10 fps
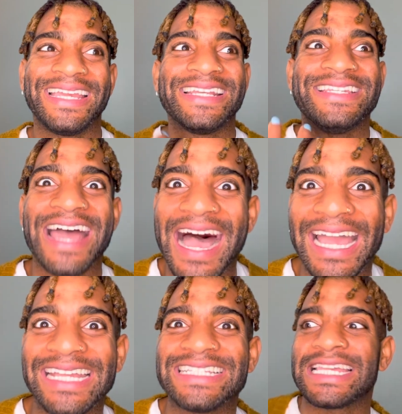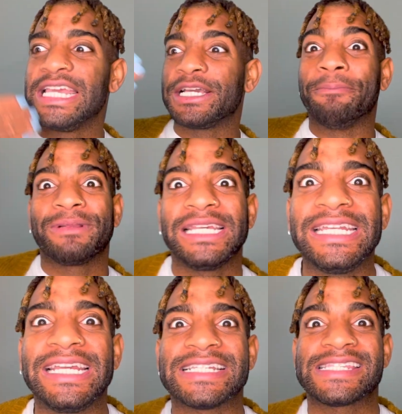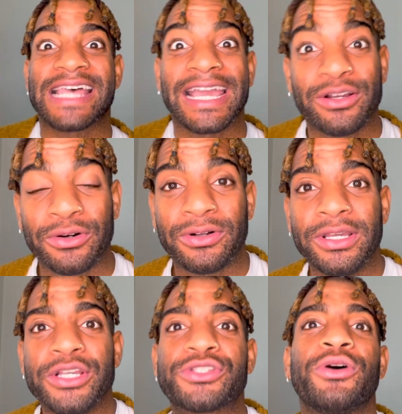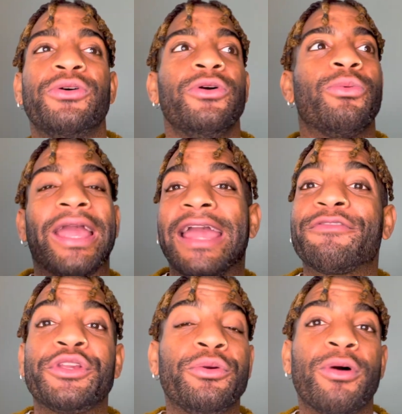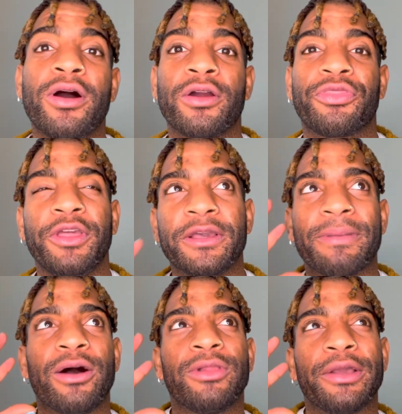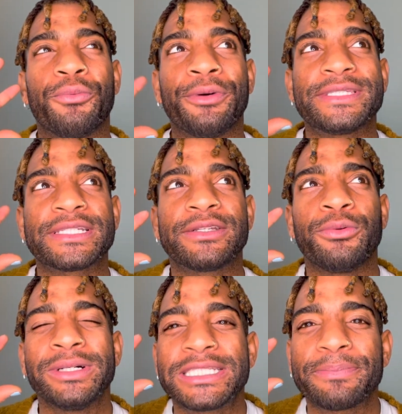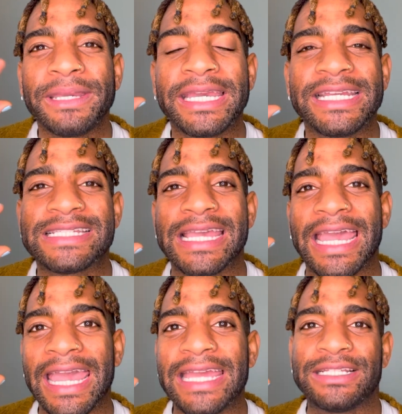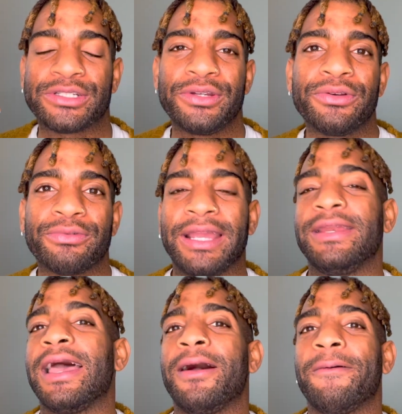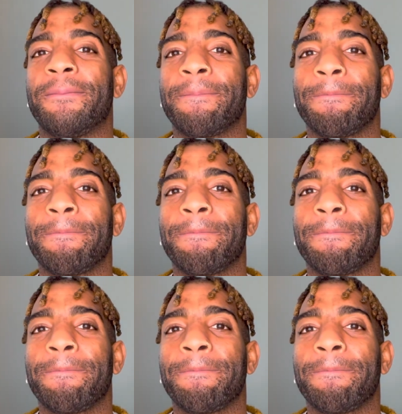Nines, completing a cycle. So wherever you are, think about like what's beginning to end right now,